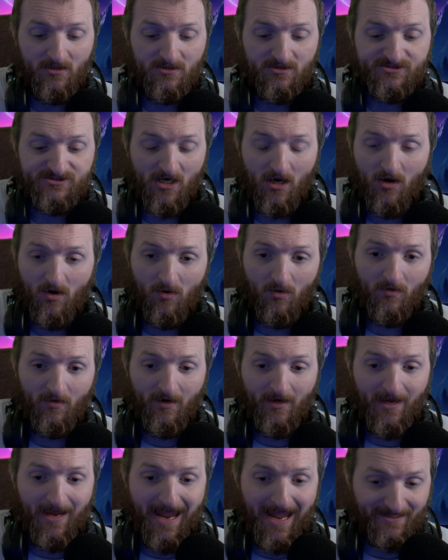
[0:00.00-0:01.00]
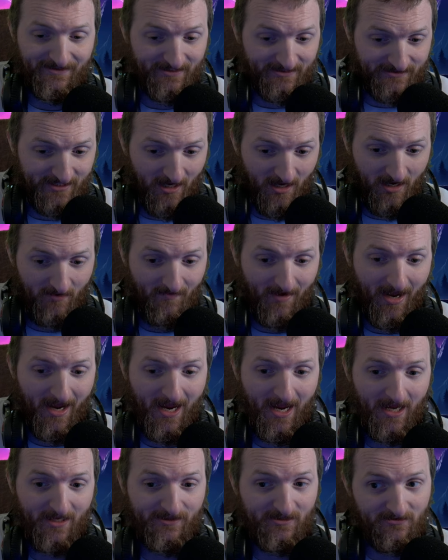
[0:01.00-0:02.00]
So at the time, I
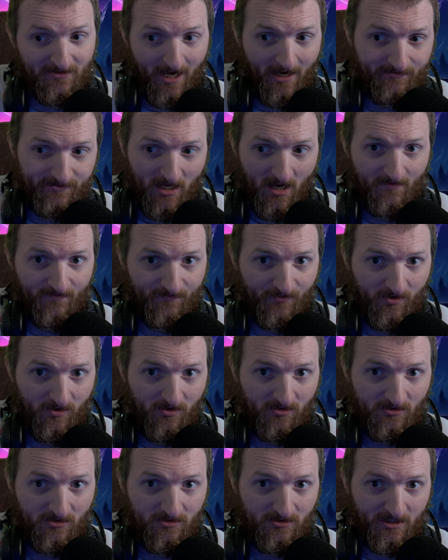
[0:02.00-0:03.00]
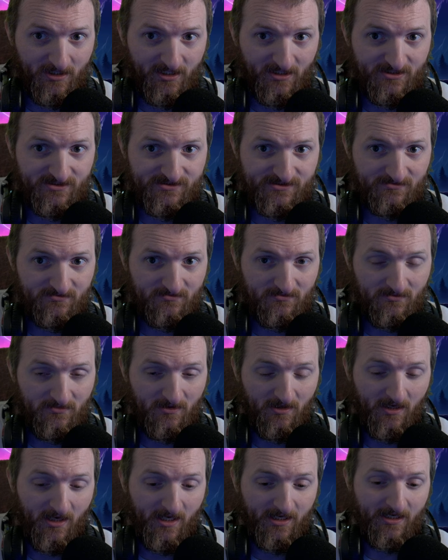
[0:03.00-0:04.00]
had the laptop for Linux,
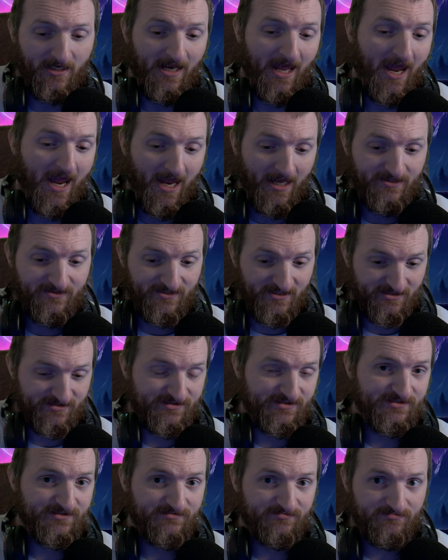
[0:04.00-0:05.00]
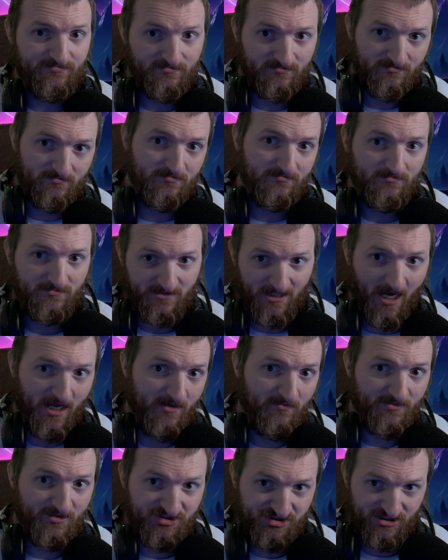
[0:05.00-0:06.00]
and then I had this kind
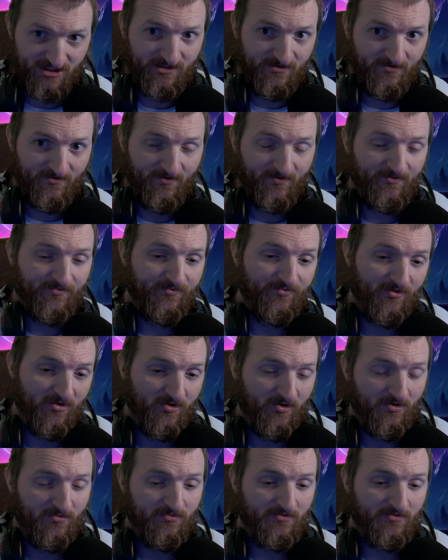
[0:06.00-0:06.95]
of machine for